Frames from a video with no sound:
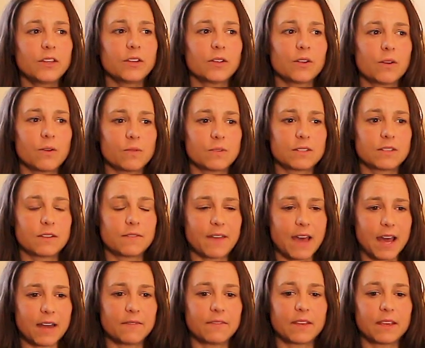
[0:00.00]
your own
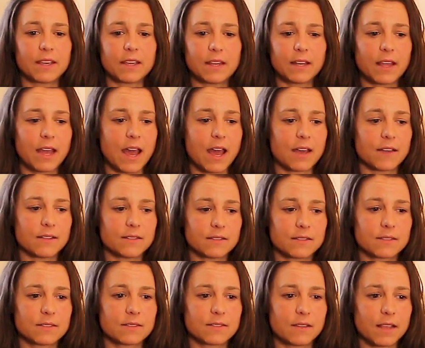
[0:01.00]
self-advocate
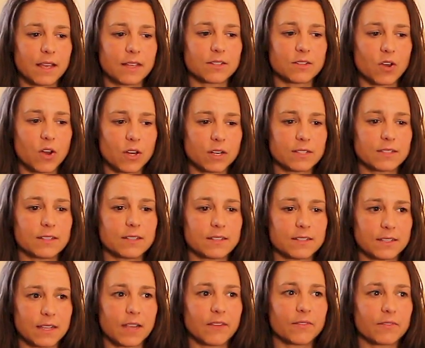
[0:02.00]
has honestly
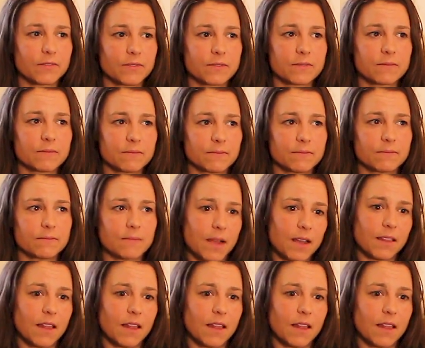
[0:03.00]
saved my